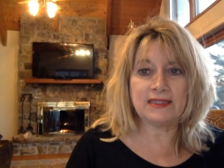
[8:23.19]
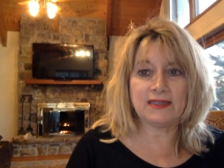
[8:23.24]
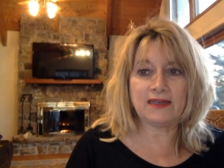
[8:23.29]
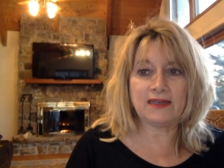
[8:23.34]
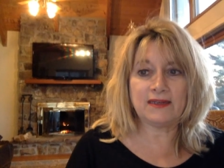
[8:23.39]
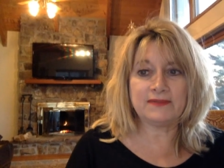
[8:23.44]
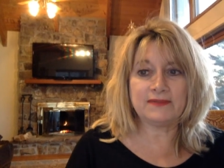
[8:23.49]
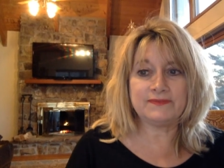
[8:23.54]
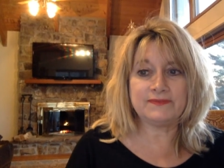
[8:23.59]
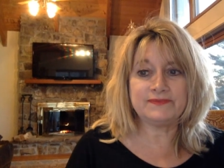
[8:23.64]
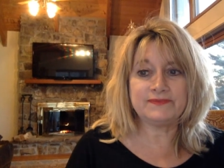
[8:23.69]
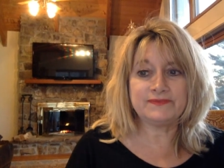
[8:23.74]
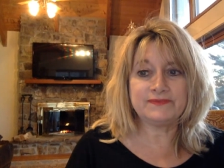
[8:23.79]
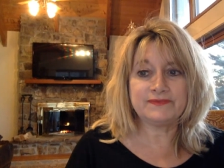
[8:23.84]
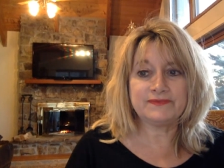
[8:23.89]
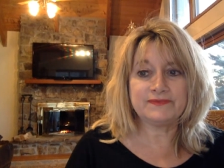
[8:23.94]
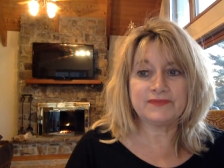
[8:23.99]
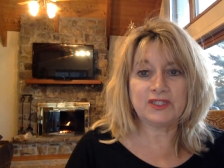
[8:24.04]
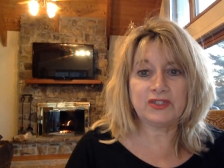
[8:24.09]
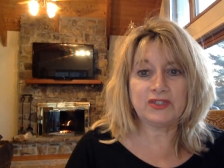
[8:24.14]

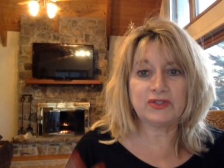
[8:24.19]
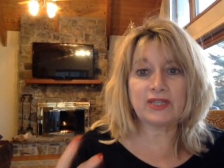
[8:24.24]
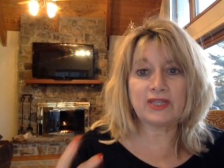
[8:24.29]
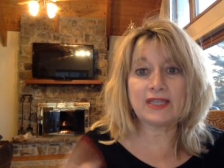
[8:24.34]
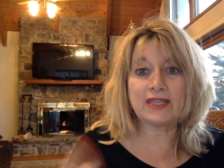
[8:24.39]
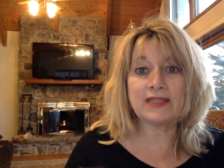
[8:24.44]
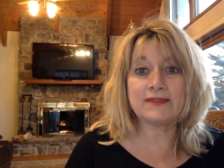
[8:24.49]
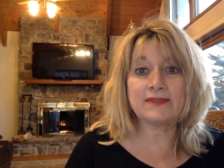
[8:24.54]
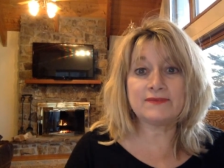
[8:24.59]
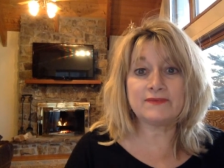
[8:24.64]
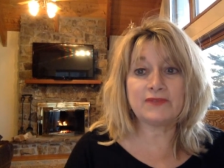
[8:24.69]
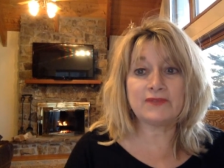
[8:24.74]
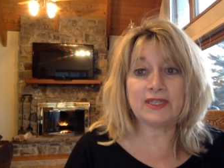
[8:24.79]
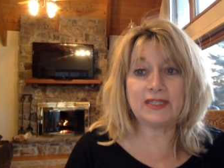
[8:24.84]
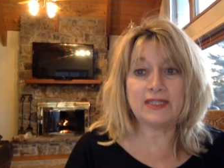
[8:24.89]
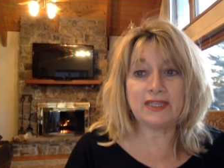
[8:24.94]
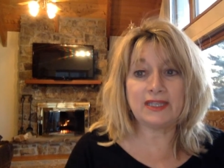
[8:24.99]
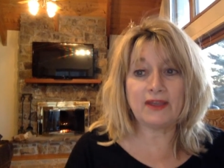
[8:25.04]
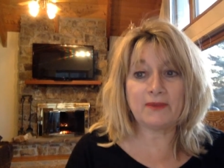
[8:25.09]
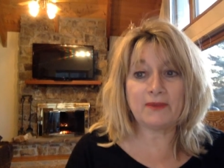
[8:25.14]
You know, like
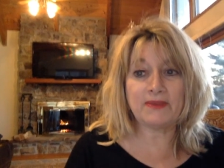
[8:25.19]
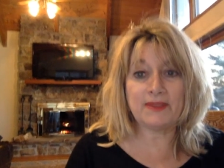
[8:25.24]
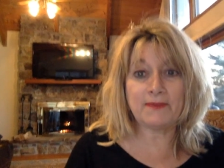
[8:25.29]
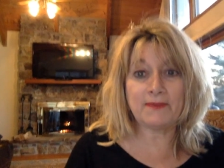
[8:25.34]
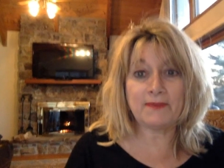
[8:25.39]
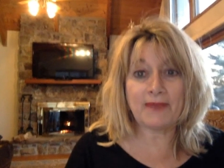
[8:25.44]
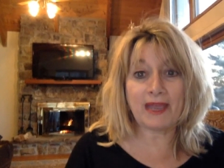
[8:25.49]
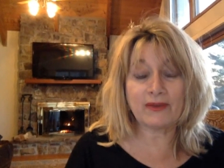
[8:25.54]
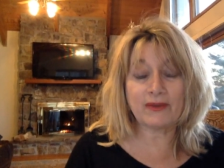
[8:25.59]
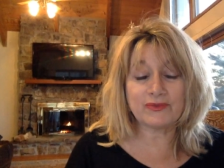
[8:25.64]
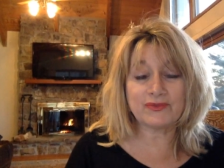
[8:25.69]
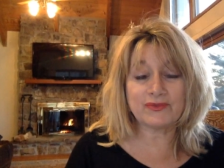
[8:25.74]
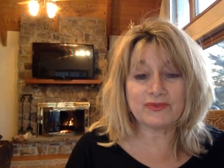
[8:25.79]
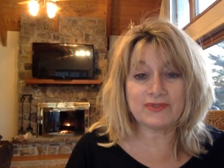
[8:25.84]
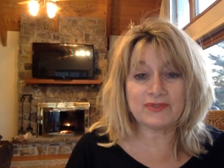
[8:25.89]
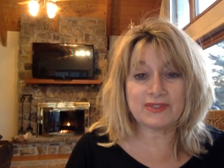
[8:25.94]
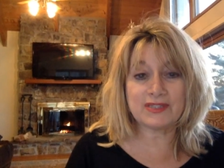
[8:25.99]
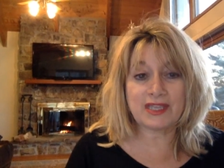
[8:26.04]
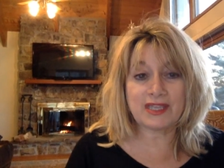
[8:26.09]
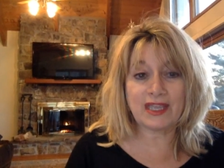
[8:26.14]
right now I'm in the
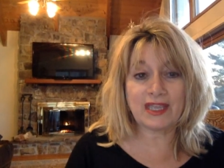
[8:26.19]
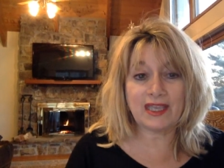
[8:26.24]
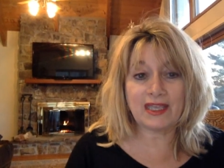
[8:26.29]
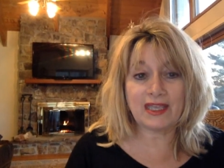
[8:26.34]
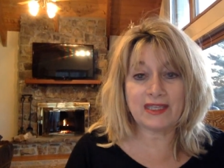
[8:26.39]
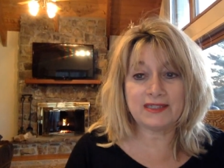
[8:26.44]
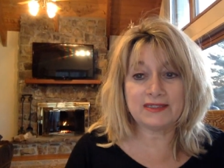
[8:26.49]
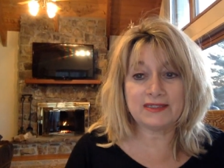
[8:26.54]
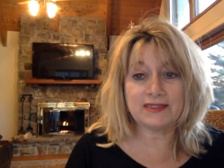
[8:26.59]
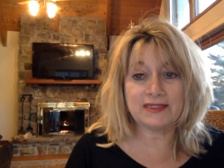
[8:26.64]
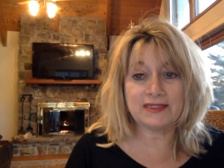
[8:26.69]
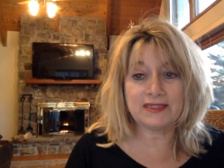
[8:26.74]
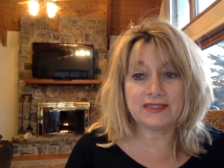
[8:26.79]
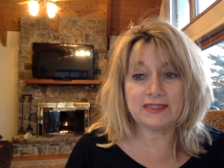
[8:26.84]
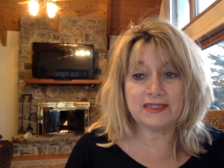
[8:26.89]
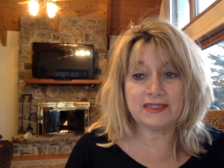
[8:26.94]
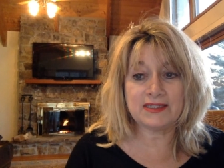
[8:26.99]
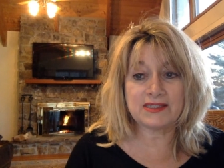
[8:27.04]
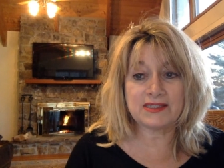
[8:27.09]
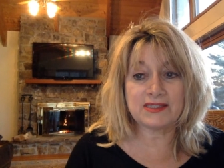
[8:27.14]
mountains and
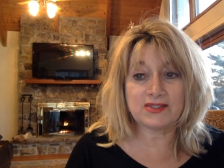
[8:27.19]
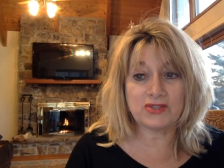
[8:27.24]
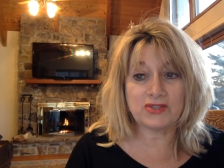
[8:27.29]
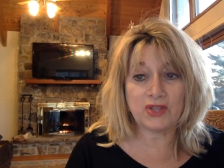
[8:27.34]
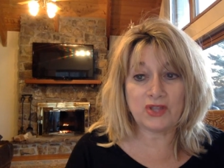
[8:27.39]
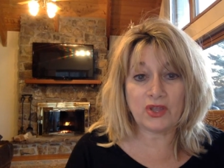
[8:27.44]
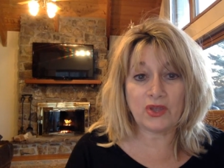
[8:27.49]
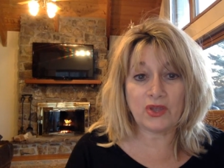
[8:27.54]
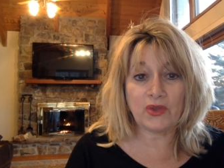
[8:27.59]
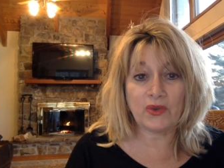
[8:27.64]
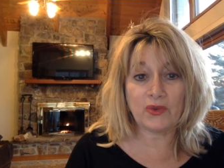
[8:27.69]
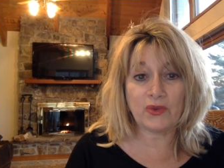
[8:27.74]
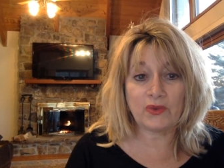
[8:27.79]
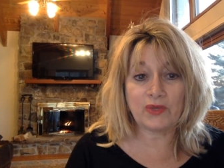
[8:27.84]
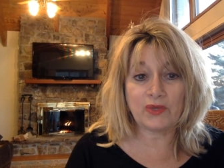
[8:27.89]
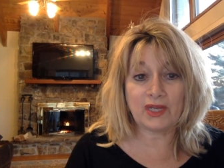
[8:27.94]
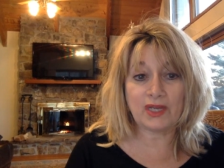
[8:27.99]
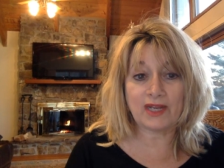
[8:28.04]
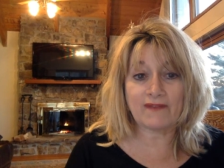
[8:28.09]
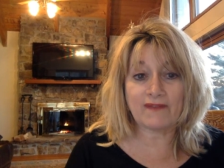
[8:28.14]
it
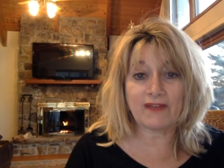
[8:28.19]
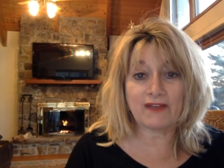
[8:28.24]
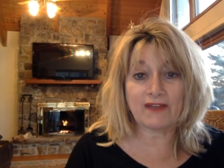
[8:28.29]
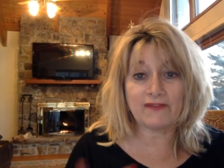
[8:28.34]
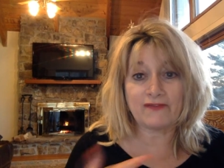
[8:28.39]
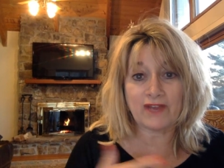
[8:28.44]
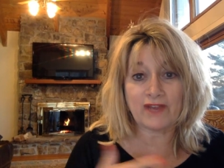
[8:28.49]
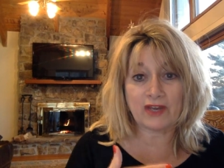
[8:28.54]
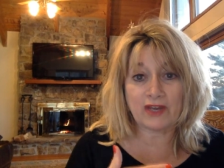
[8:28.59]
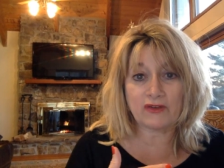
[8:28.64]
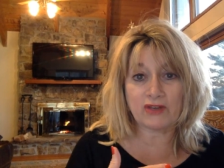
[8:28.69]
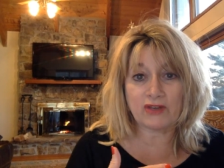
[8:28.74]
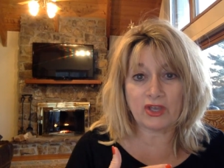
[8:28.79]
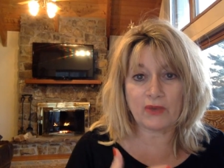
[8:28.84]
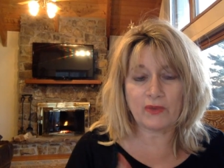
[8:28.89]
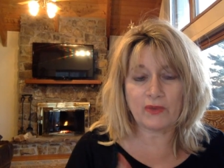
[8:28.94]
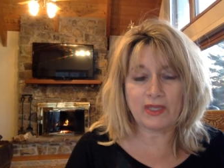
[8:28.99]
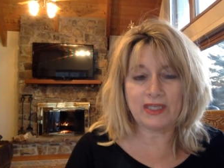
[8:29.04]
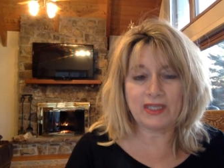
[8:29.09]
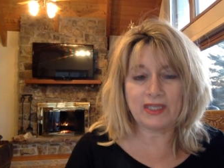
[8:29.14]
snowed and I've got a fire
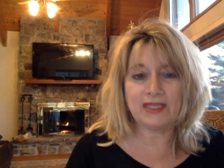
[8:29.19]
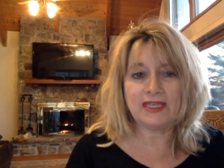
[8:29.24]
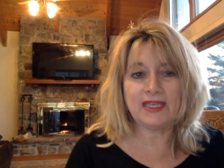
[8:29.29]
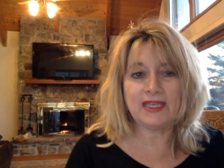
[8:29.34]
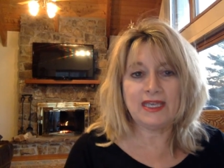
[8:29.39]
going.